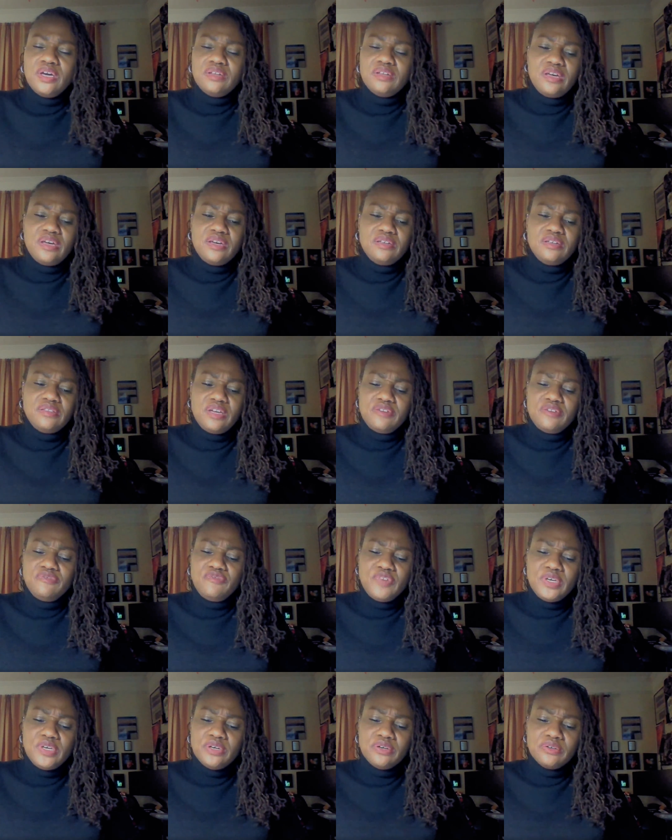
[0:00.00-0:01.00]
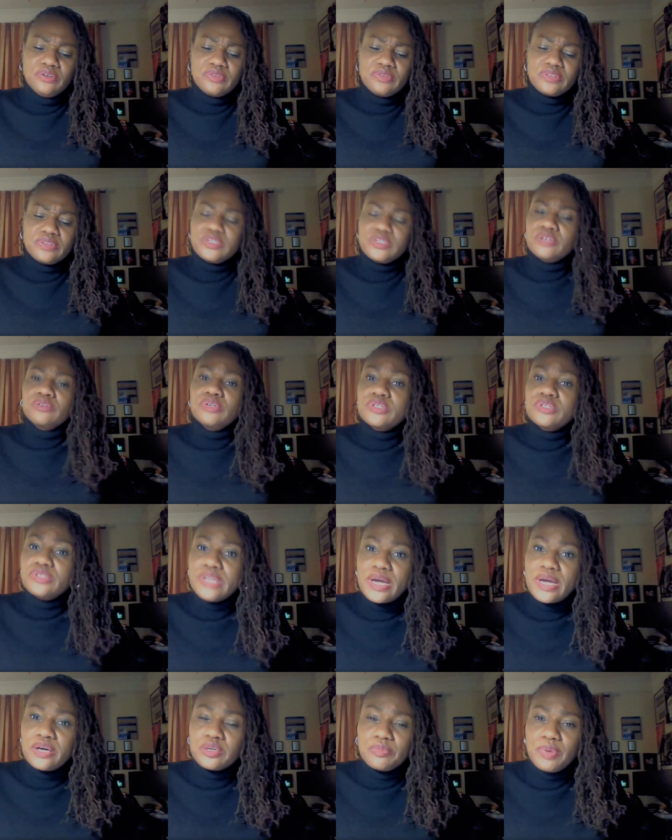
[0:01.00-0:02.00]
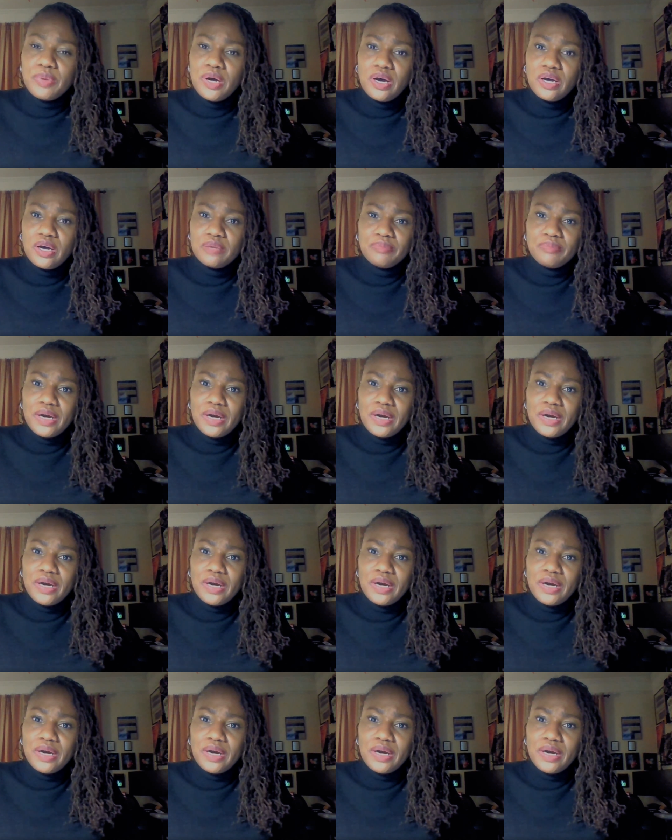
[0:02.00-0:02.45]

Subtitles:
they feel that they're looked down upon